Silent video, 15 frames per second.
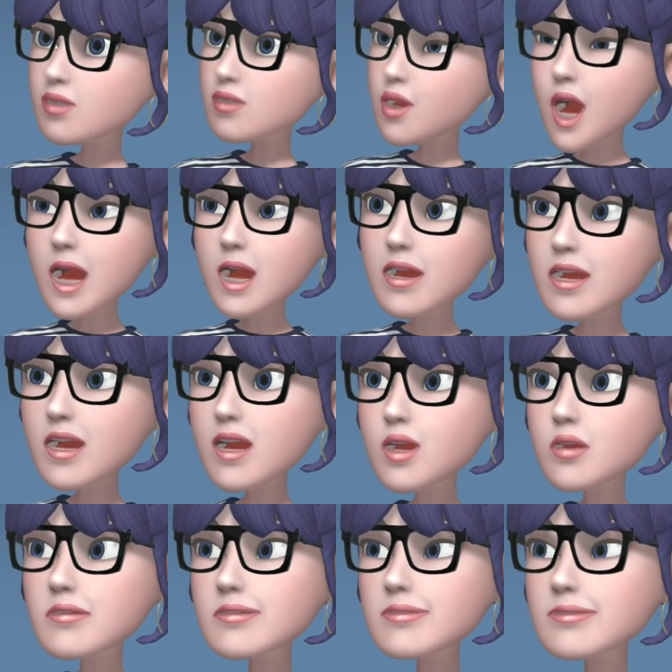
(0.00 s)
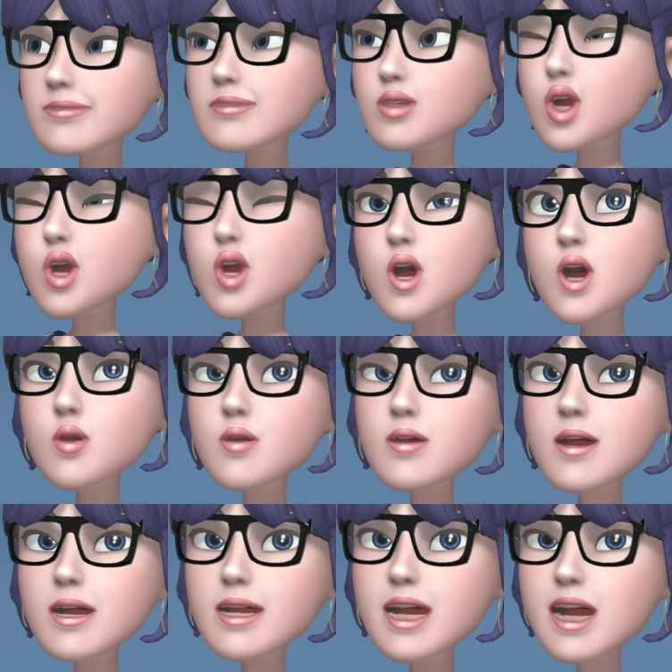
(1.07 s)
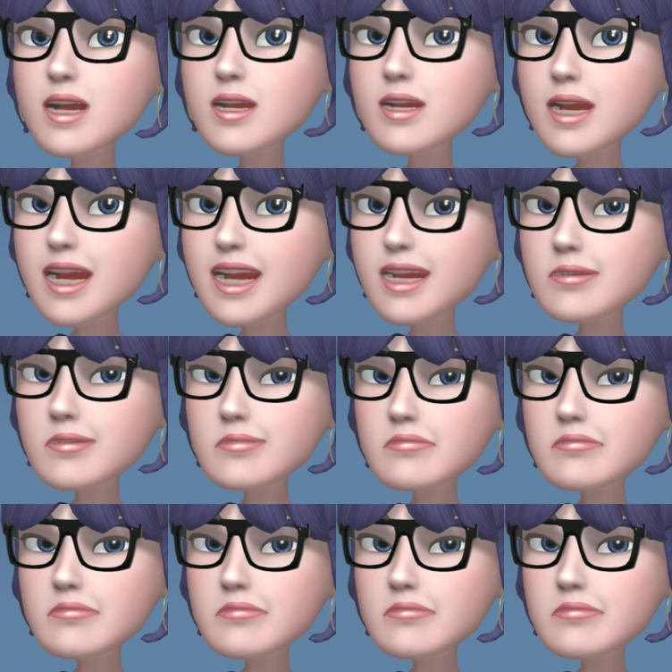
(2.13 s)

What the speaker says: don't know. I was just terrified.